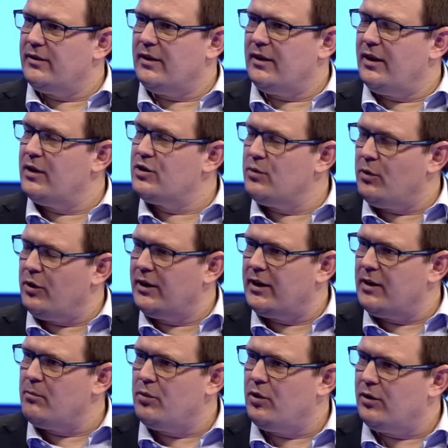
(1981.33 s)
a hegemonic
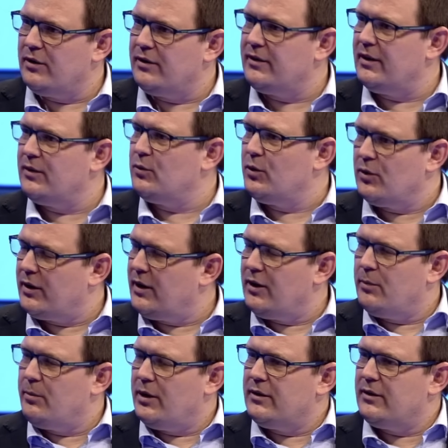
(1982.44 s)
impulse that we don't care
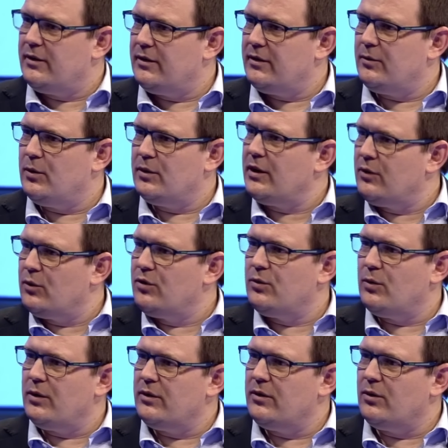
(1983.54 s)
about what others
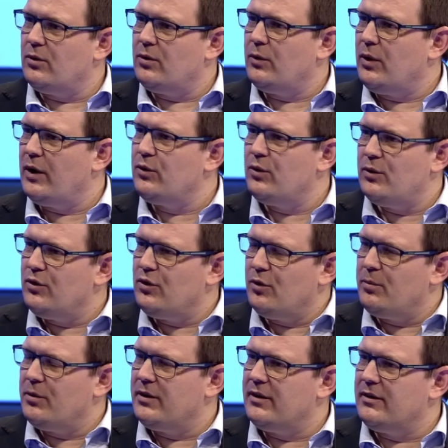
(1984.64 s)
want, or how do you
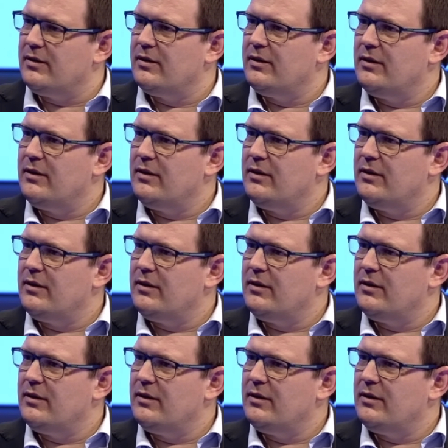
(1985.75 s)
interpret this?